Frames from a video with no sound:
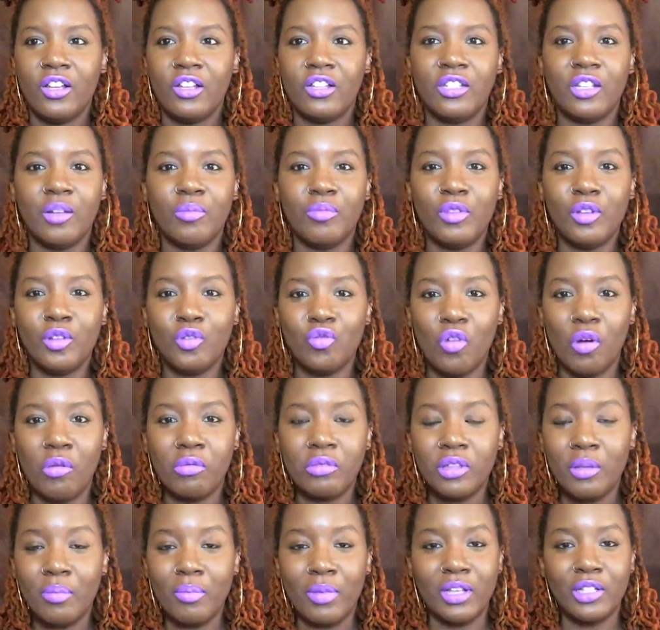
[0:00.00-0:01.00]
something's wrong
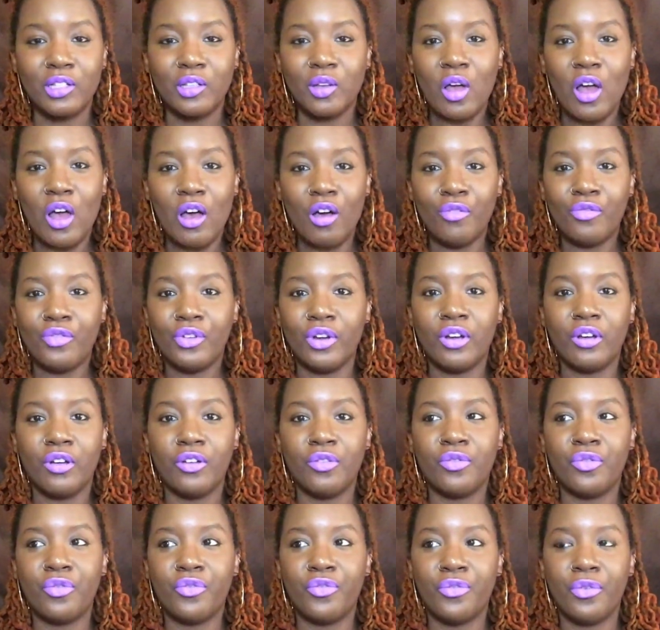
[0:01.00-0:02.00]
with the mental health
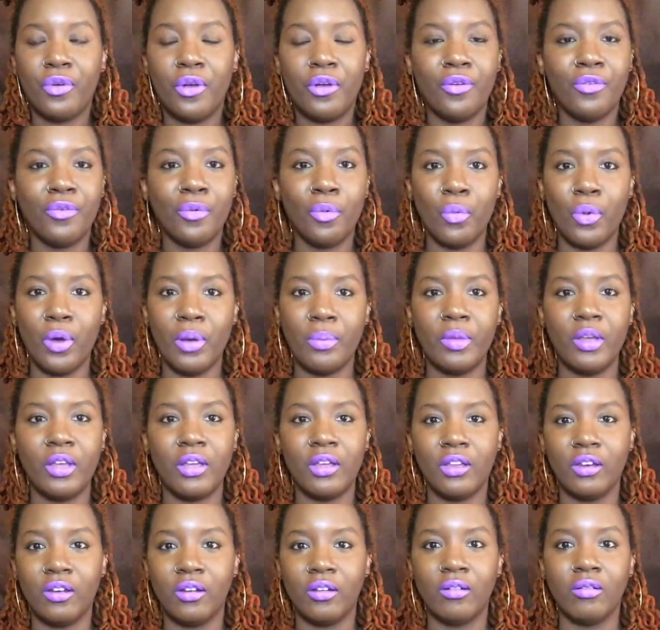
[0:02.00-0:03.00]
of
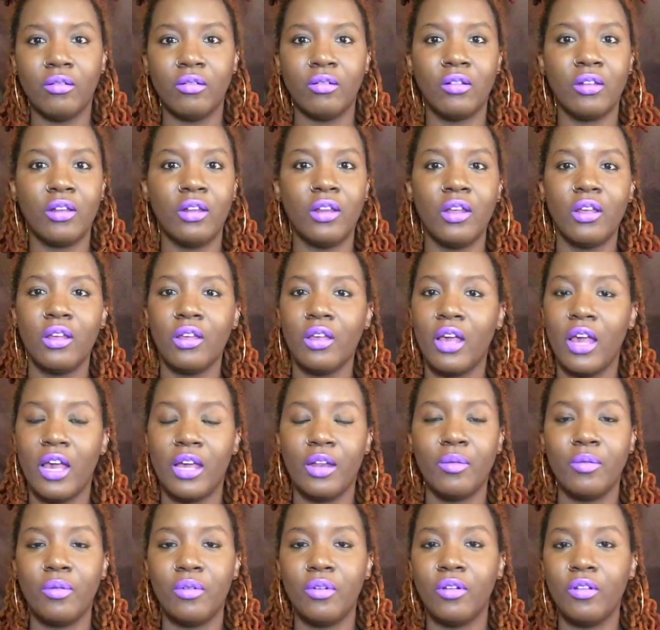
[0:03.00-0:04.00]
women.
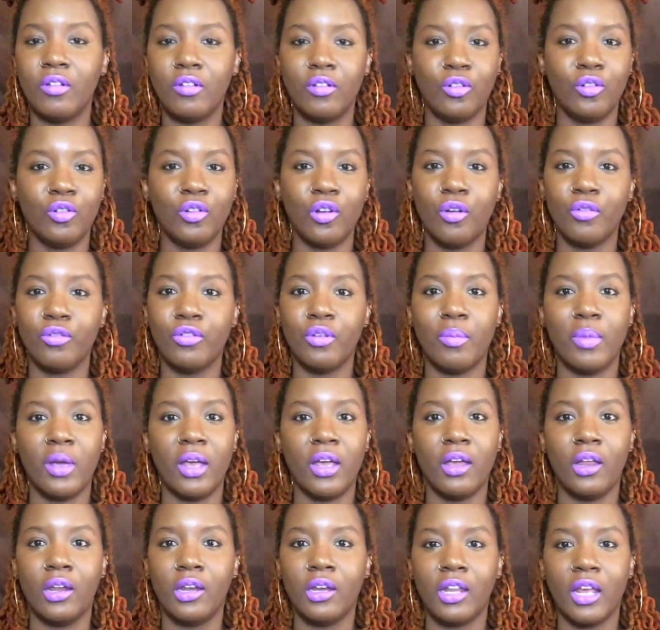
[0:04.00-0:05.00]
And, you know, the
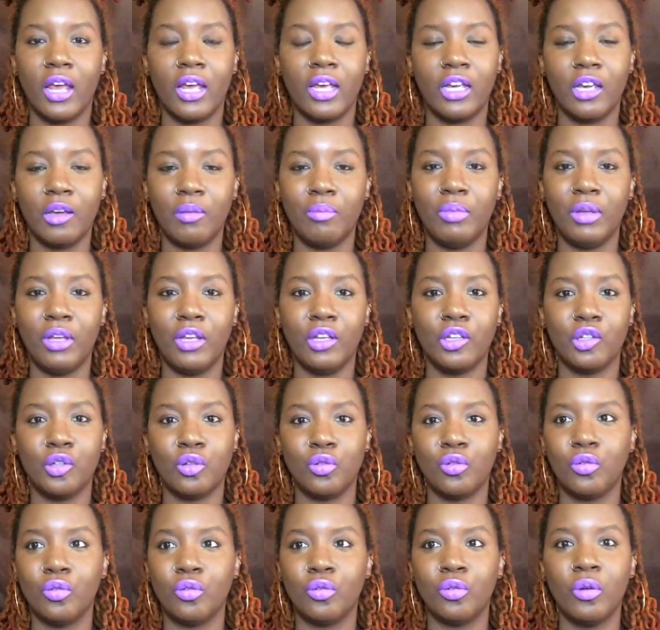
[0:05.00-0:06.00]
men that get beat
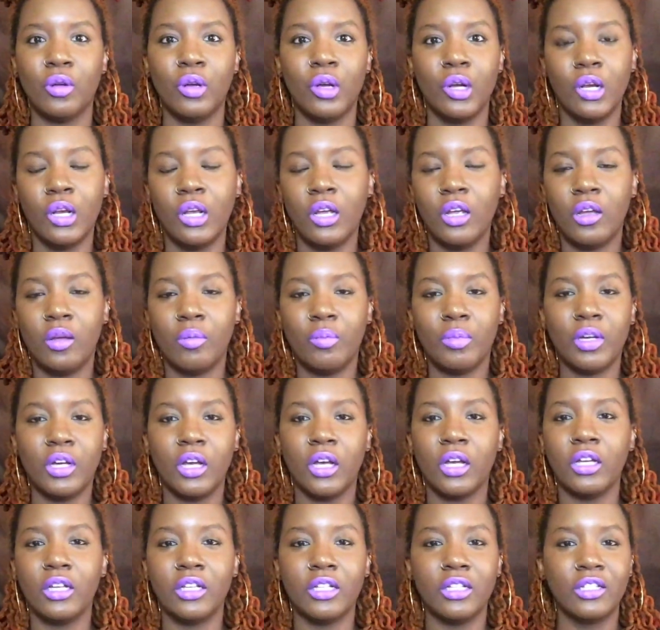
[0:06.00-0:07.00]
too,
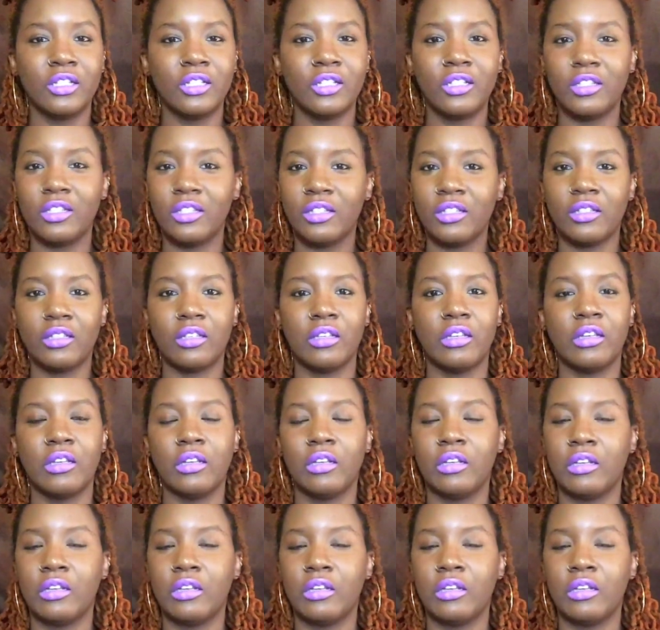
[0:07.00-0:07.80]
because